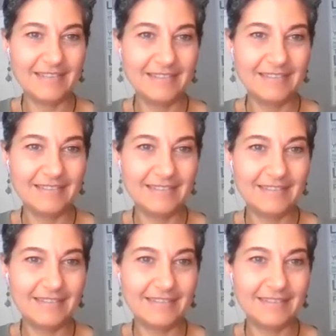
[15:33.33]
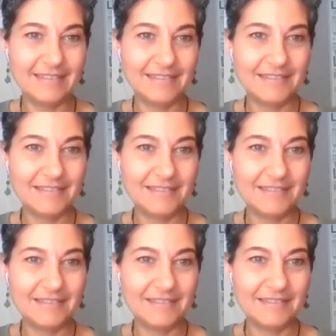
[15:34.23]

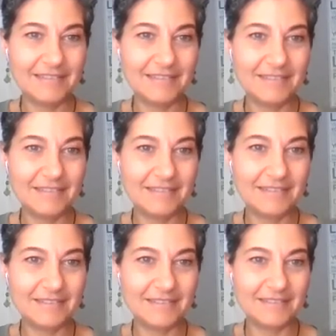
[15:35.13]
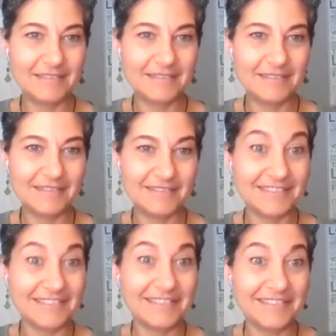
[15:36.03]

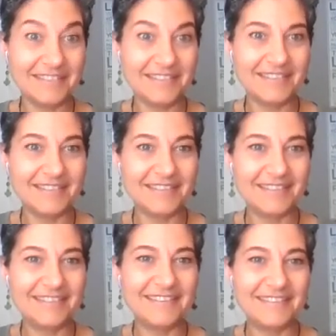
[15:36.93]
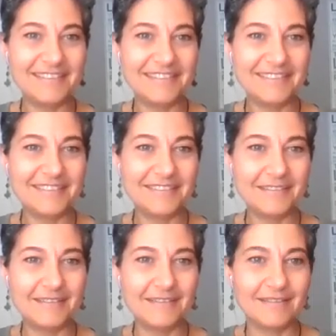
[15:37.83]

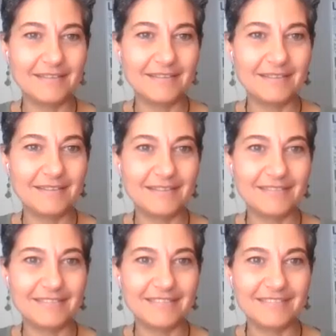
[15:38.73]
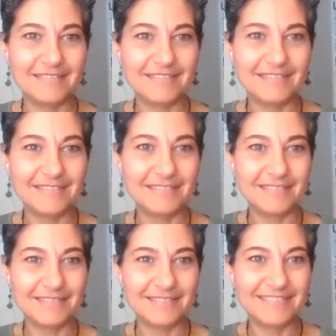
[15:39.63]

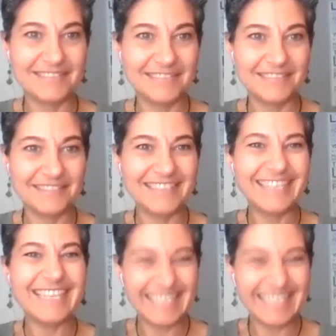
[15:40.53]
No words are spoken by the person on screen.